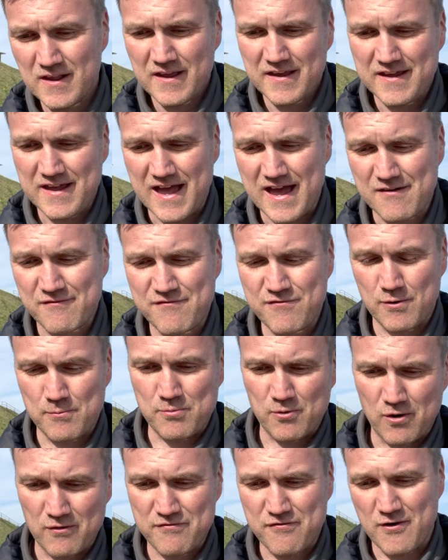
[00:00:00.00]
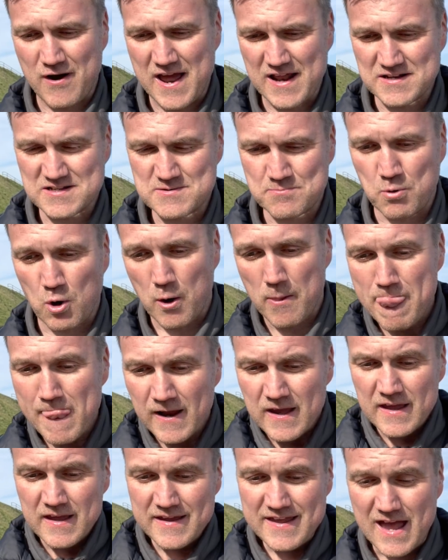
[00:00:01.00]
yeah, football friends. But
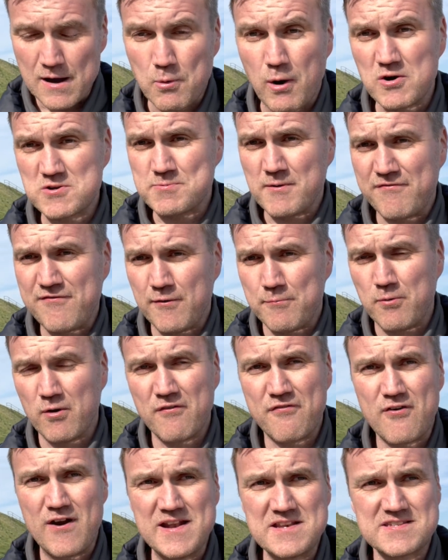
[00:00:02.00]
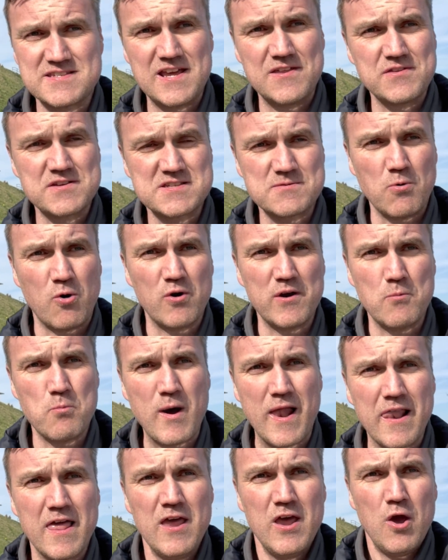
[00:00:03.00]
yeah, what was my football friend saying this morning?
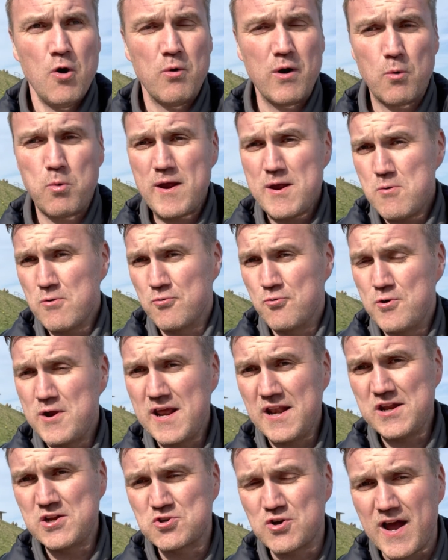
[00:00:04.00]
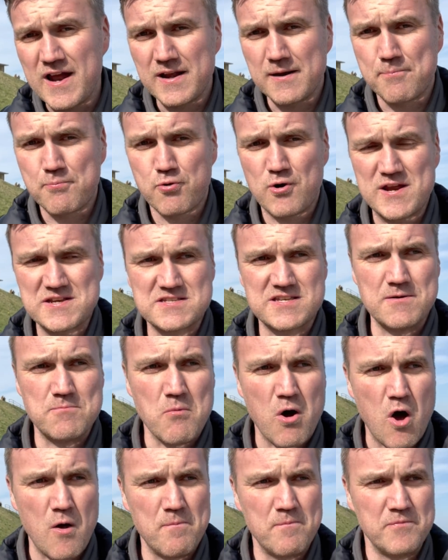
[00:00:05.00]
Well, we were really trying to press them
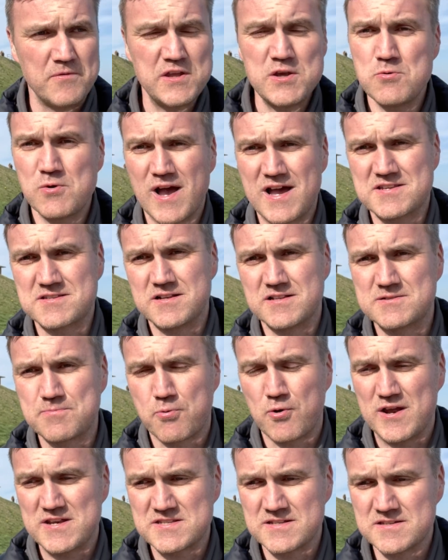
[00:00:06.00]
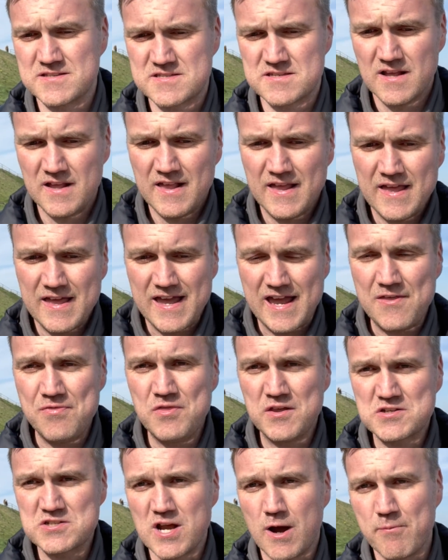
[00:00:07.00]
on Newcastle's presence in
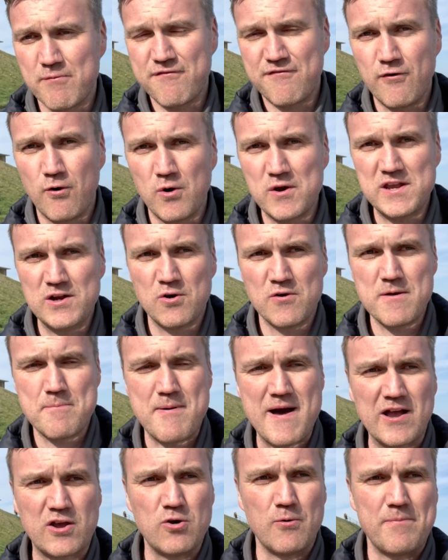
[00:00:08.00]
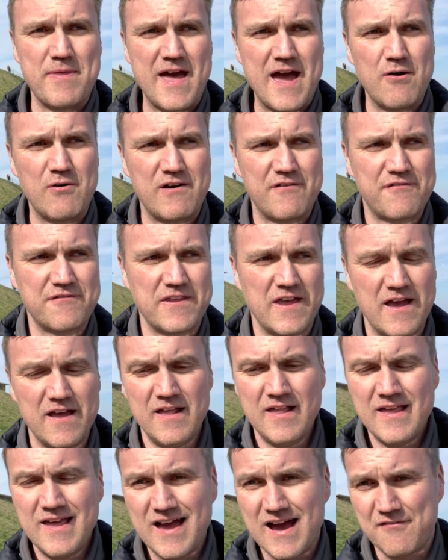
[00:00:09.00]
the top four. You know, the back up there after
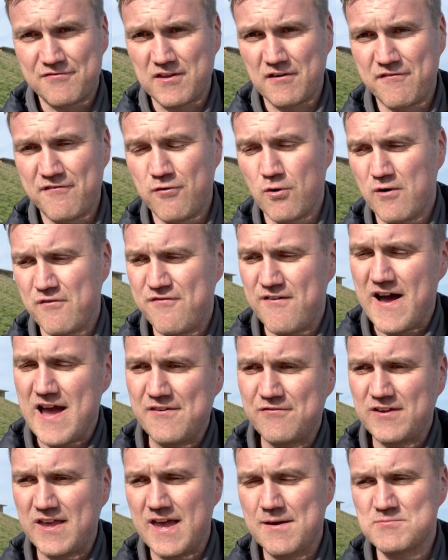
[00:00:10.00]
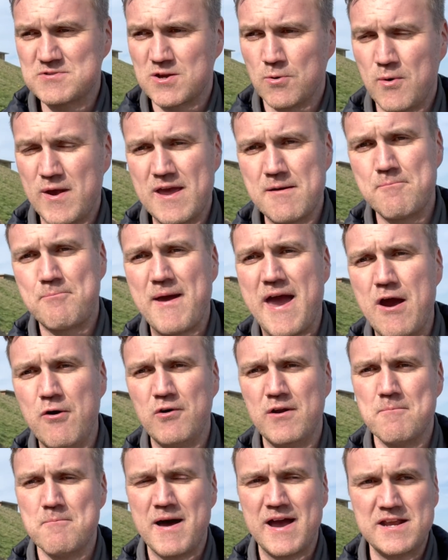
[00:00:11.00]
4 or 5 games away, and
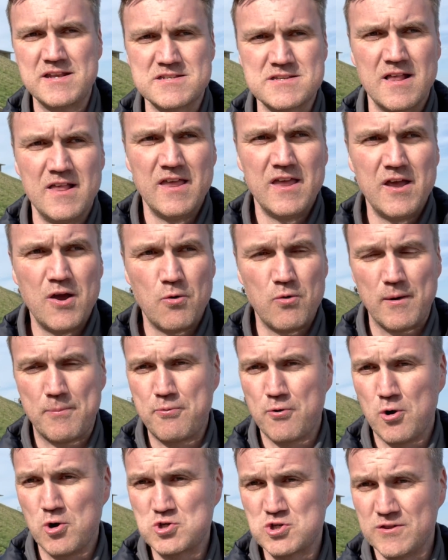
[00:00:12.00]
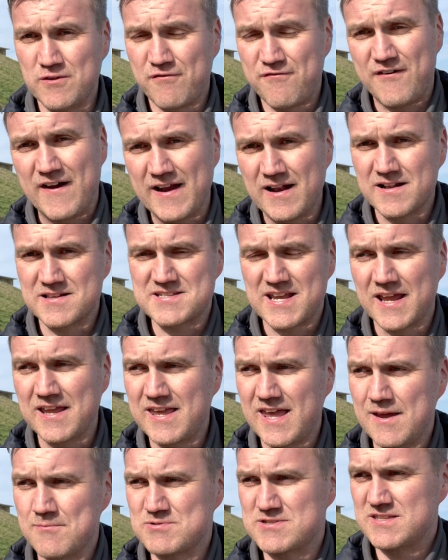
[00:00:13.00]
bearing in mind we're approaching the final 10
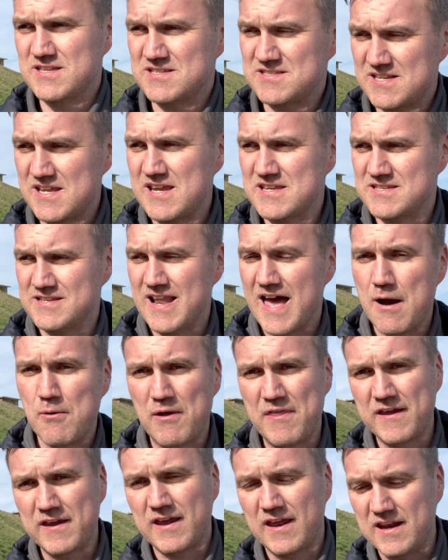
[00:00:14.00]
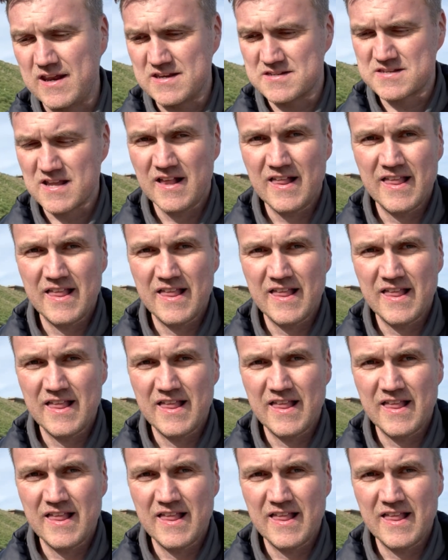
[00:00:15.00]
games of the season now, I think it is